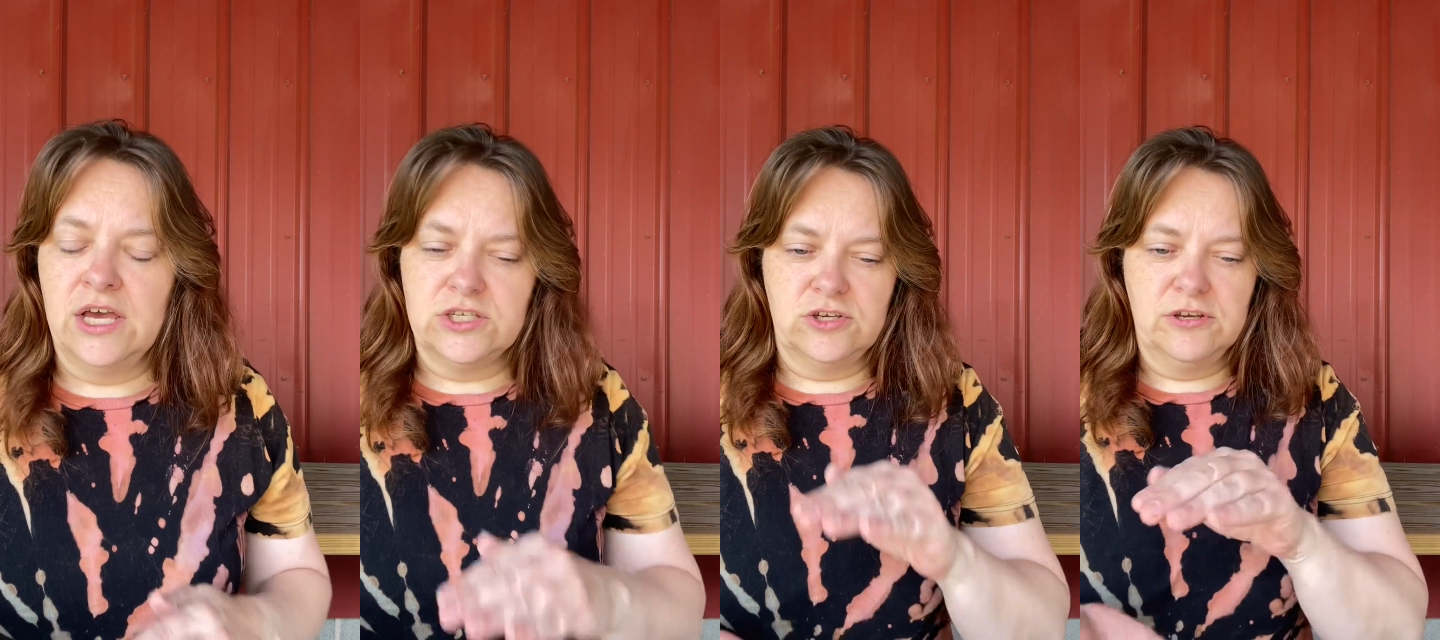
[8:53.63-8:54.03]

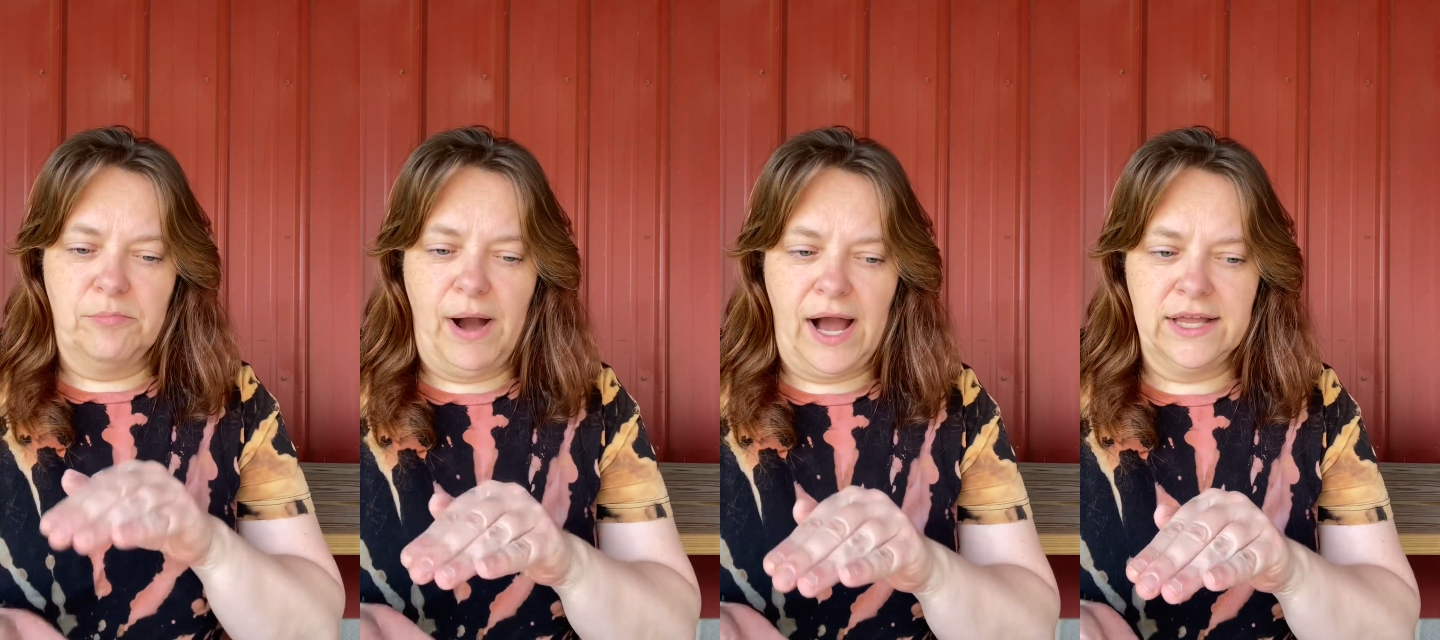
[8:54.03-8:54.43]
So you can
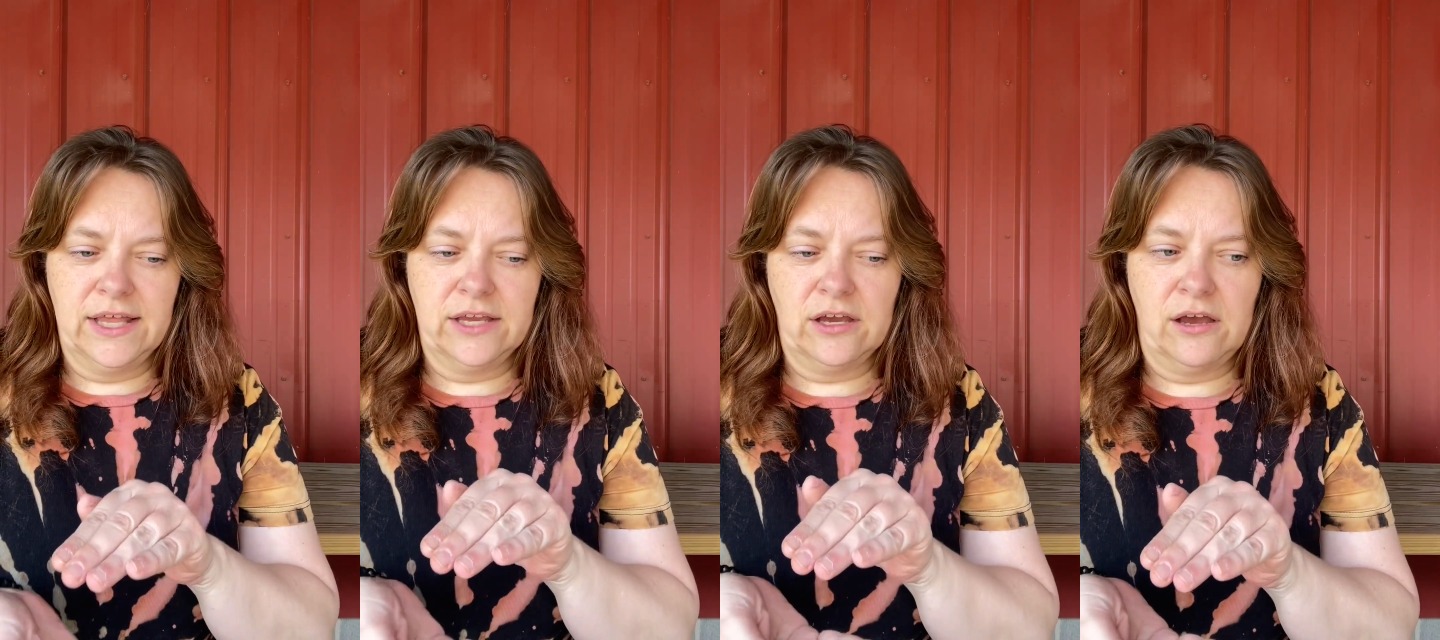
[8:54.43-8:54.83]
buy
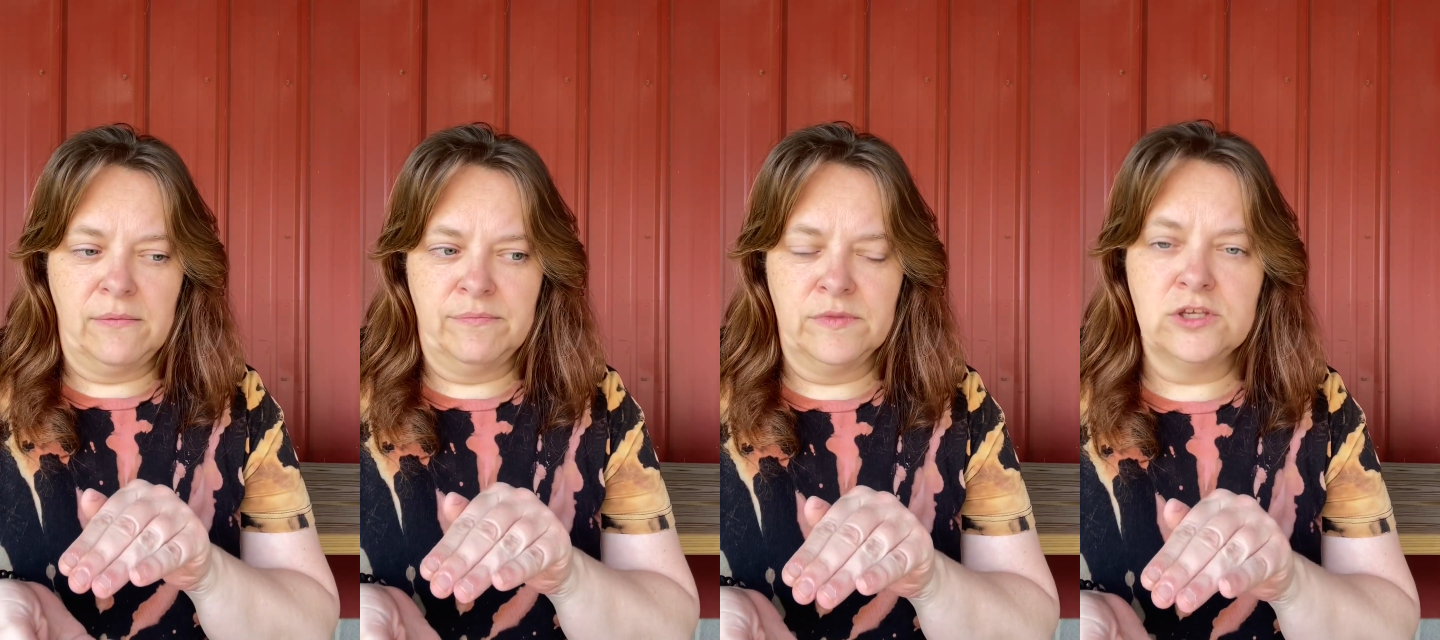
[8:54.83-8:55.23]
like
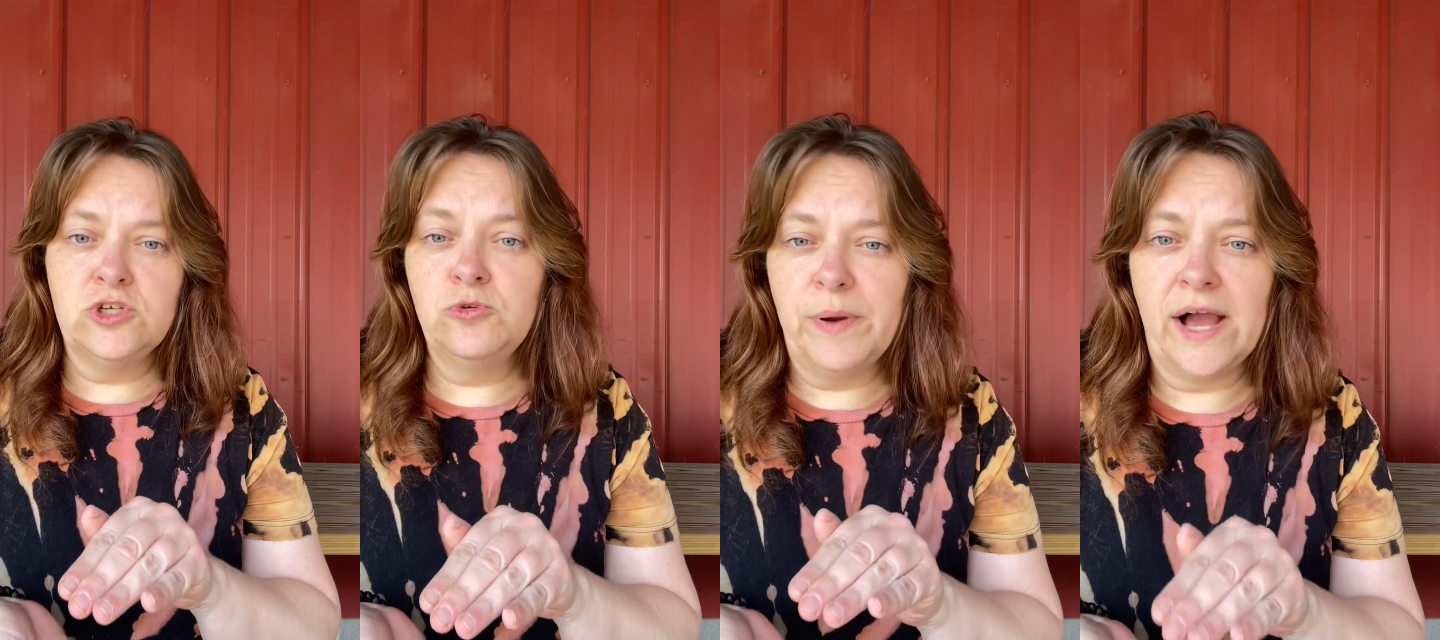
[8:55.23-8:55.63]

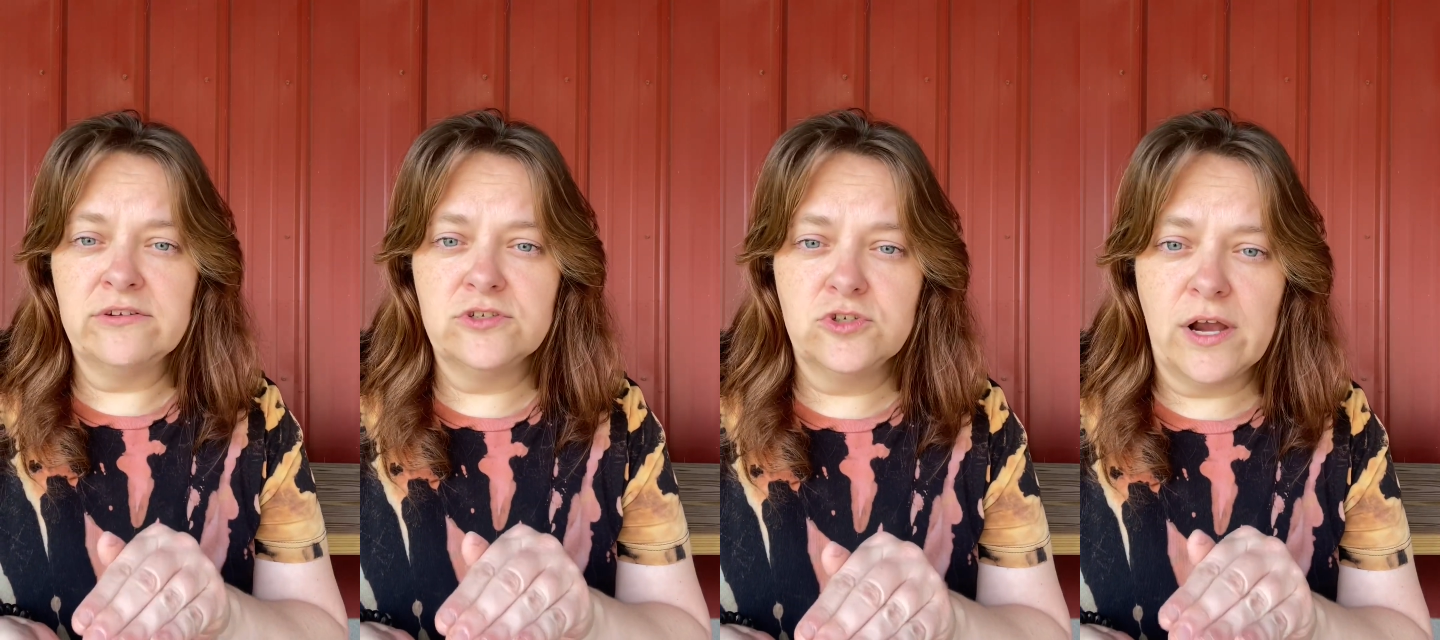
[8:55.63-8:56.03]
2
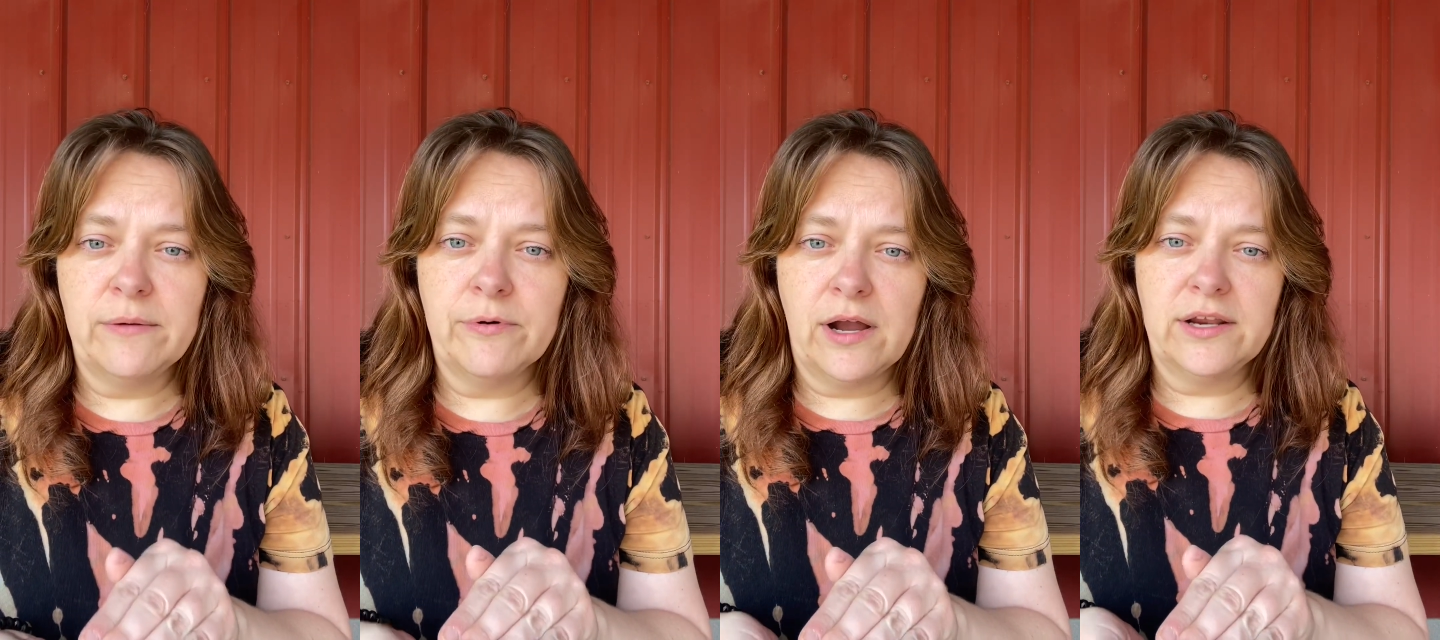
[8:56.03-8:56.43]
pounds of dry
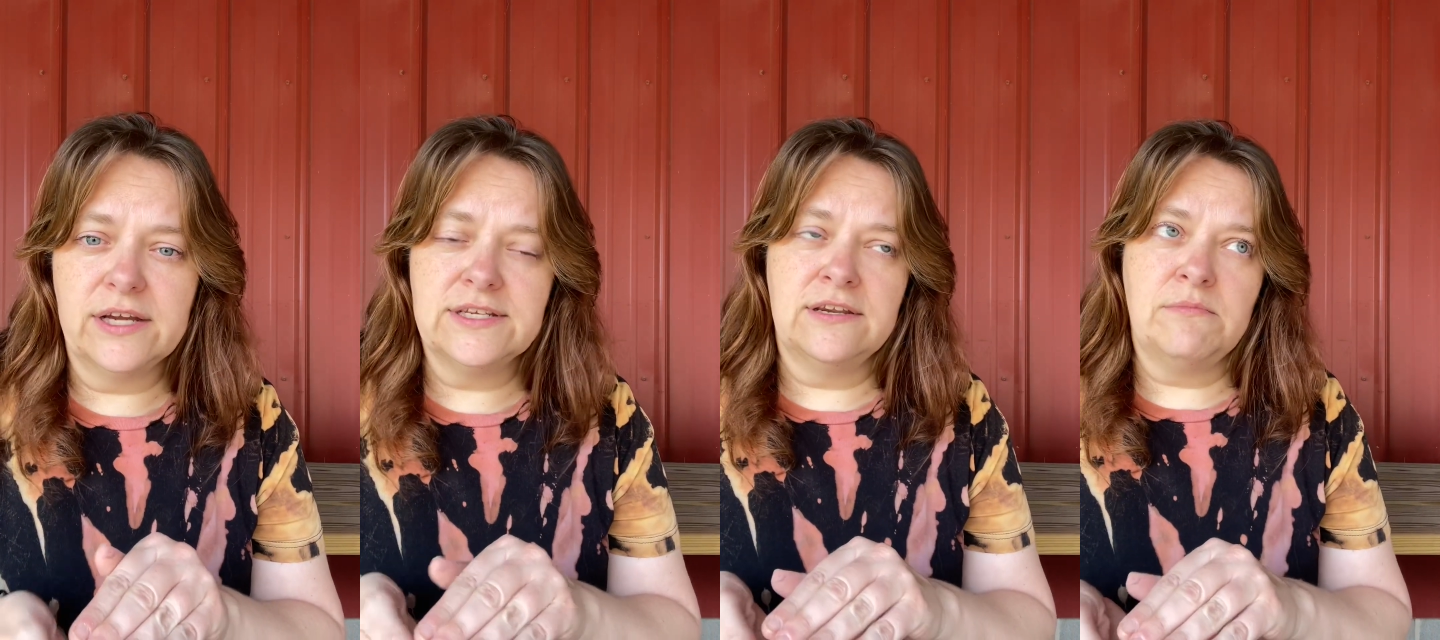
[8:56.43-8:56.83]

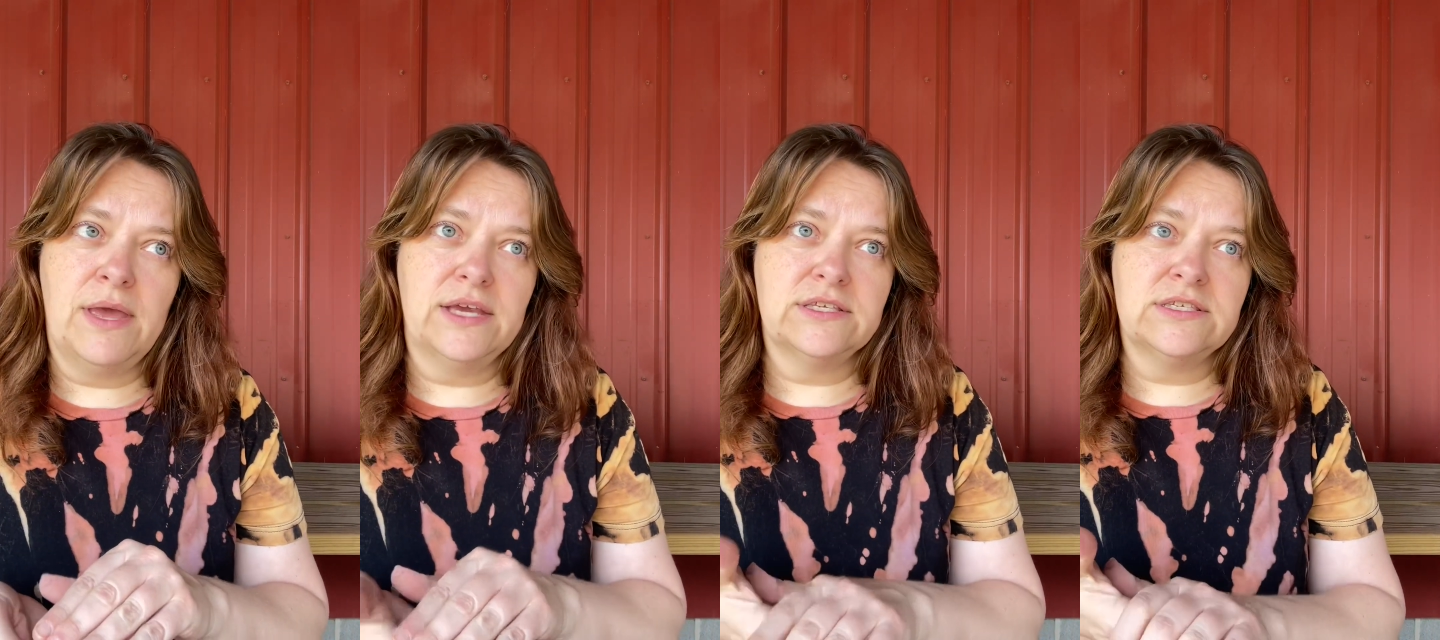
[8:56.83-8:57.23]
product and it
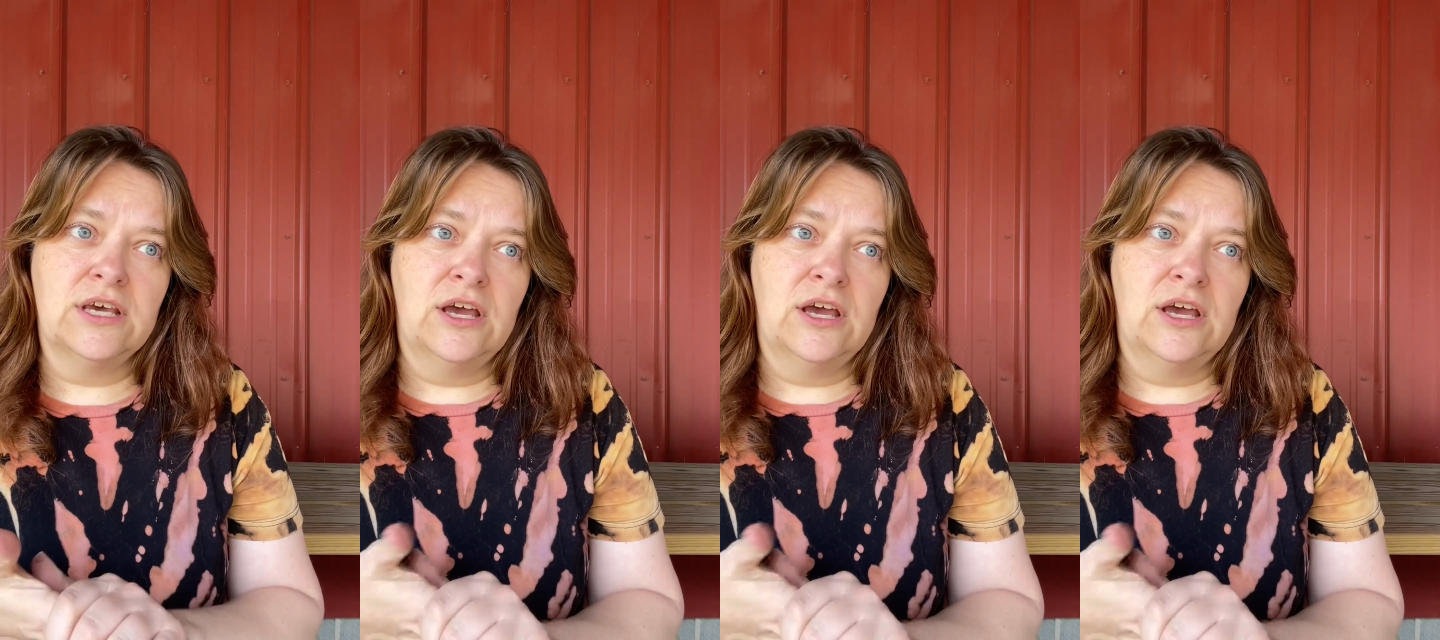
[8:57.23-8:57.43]
makes